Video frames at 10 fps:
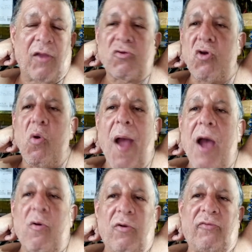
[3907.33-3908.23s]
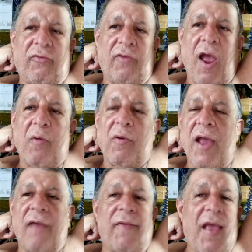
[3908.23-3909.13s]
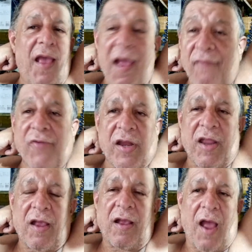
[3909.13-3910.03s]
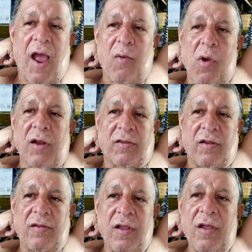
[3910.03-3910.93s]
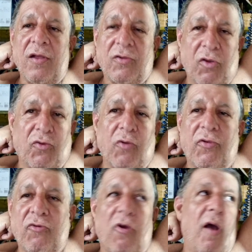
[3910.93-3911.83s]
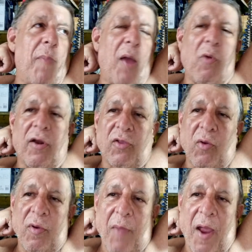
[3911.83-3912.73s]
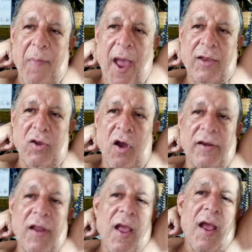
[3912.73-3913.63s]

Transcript: In 2 hours, I would have everything I wanted to do the job I want to do in my backyard.